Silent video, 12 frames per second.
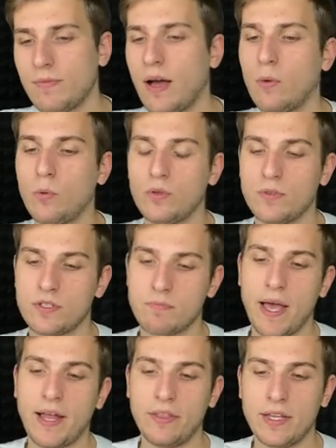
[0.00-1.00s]
I will
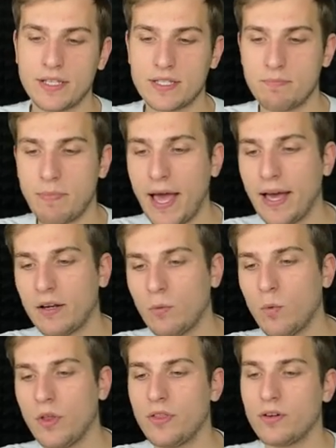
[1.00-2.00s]
span the
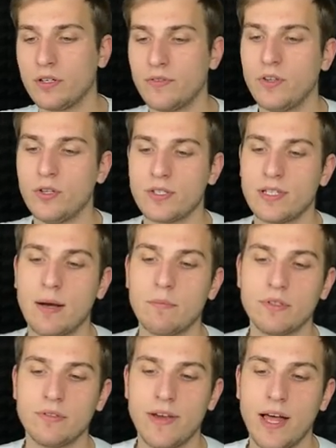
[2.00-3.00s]
span with reviews
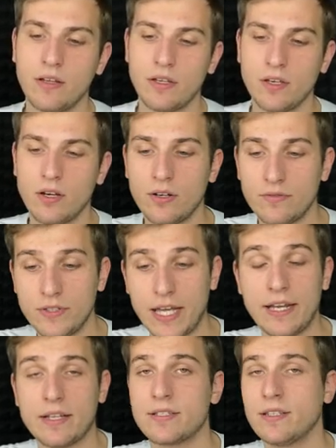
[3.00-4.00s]
number value of
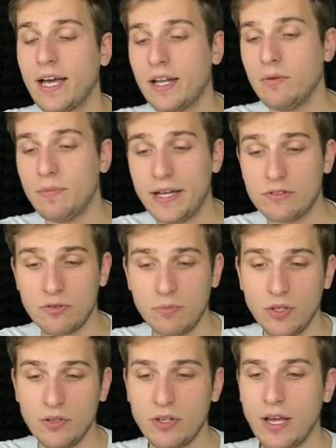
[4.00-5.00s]
data selenium
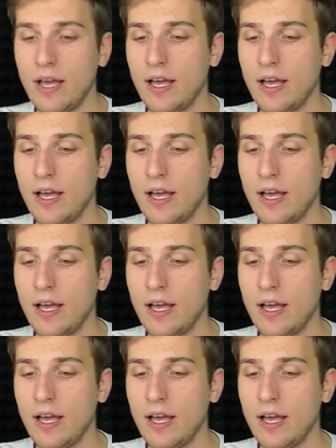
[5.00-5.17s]
attribute.